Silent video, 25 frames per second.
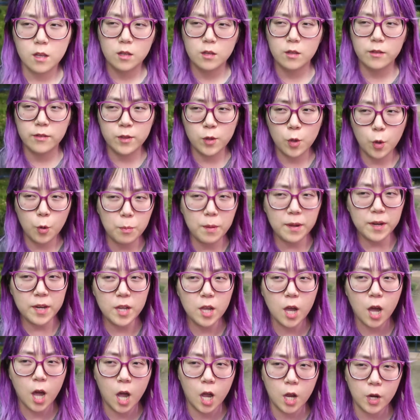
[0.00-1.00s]
is nobody
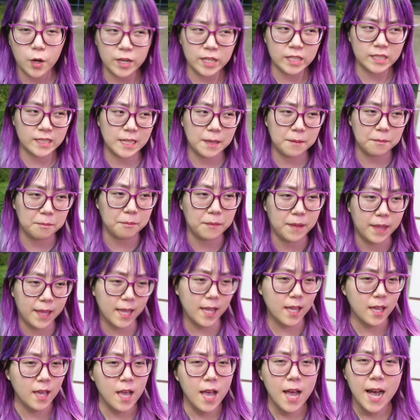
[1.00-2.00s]
hungry except me?
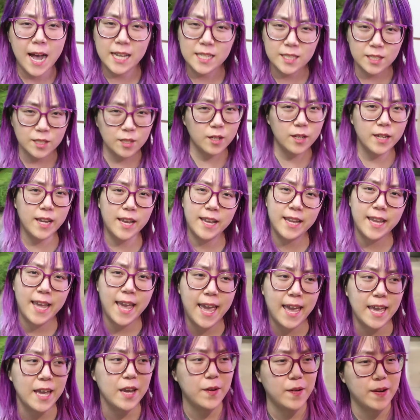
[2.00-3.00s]
I started getting
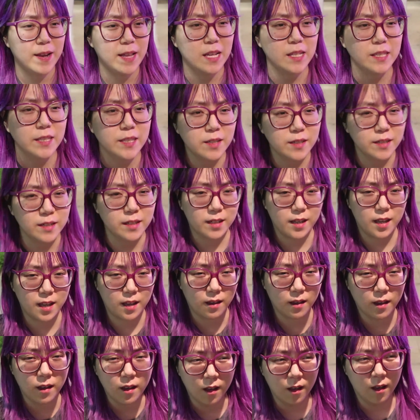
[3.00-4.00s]
hangry and I started like,
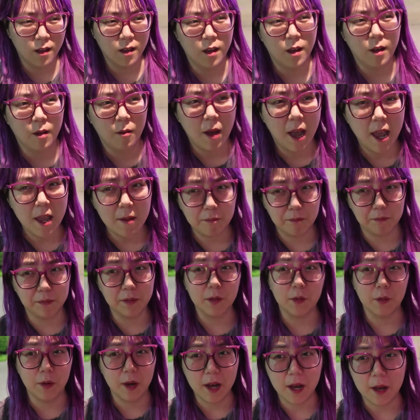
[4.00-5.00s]
I
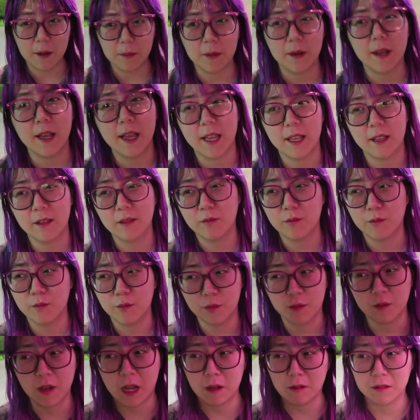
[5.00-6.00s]
blew up and
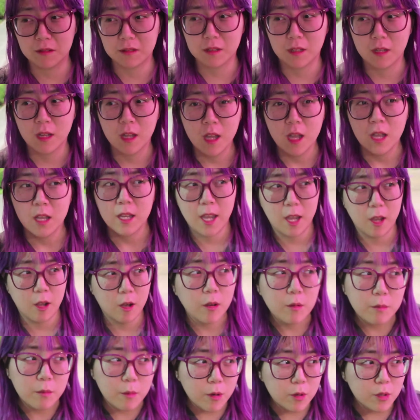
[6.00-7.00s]
was all
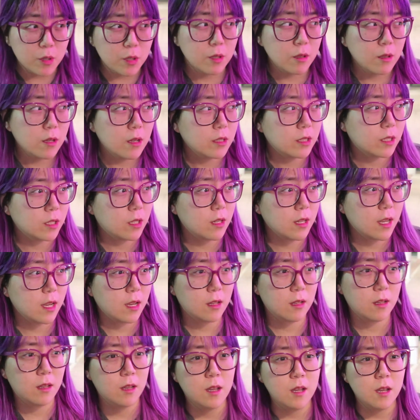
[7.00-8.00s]
emotional. I started
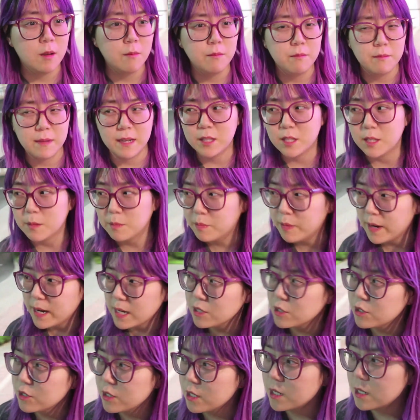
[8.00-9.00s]
getting like
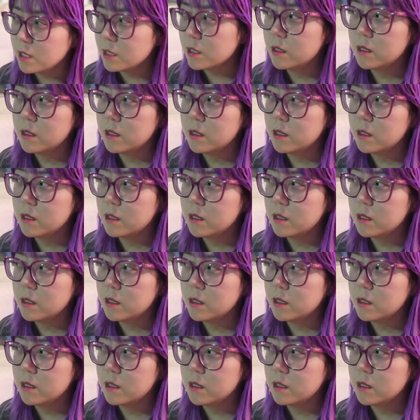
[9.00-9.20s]
depression.